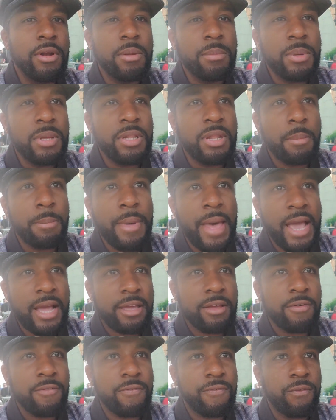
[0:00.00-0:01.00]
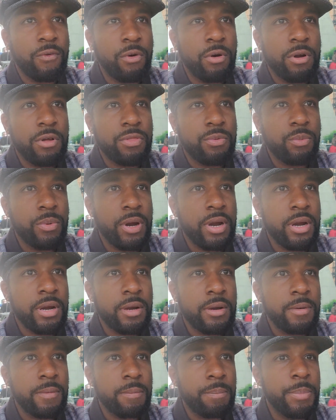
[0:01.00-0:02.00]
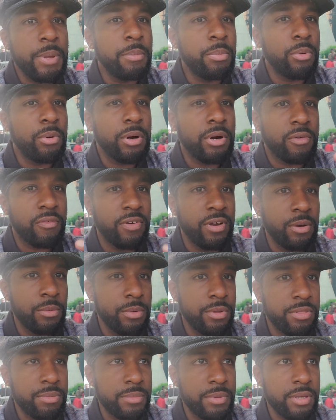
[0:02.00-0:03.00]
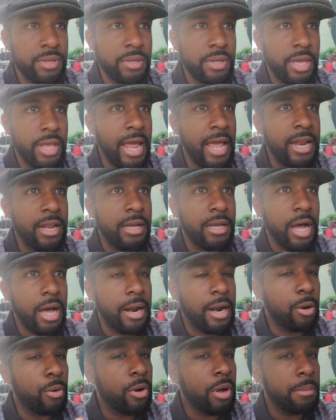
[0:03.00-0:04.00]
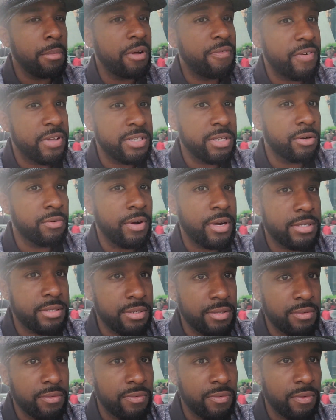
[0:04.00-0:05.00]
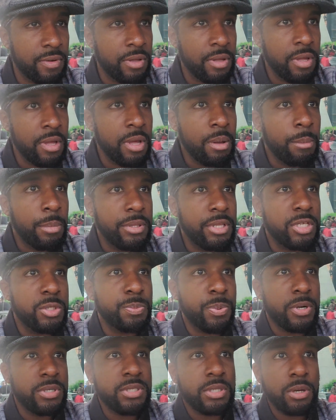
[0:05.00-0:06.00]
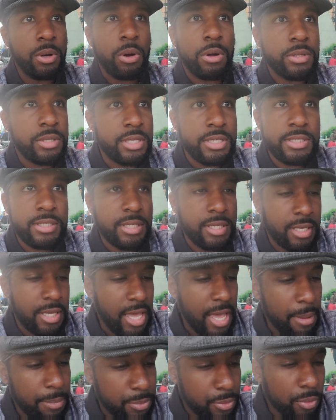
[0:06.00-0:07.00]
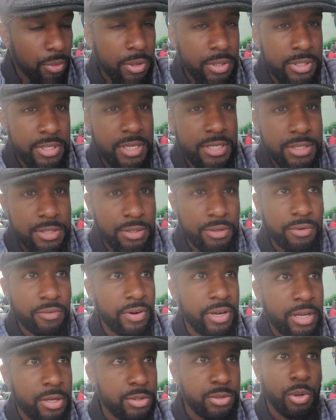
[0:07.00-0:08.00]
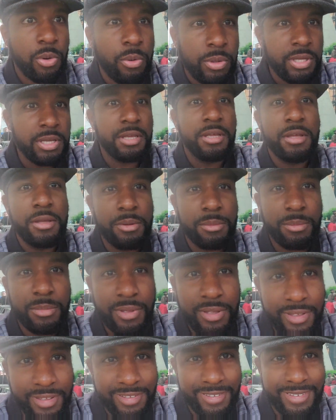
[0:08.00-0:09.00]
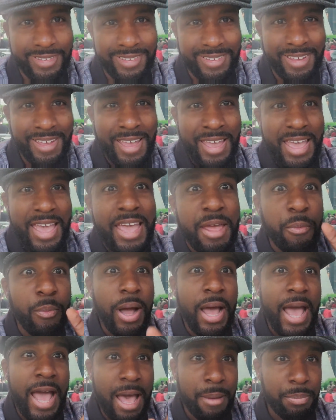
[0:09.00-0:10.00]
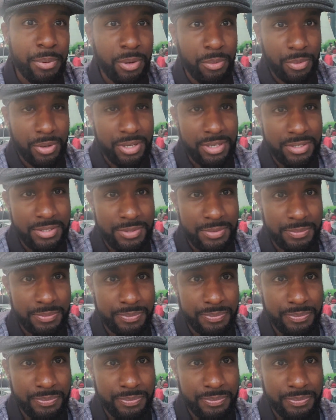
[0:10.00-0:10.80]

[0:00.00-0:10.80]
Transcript: what I mean, the back and forth where people were agreeing with me, and I don't come off as aggressive, but this person just kept on disagreeing. It was only him. And what happened was,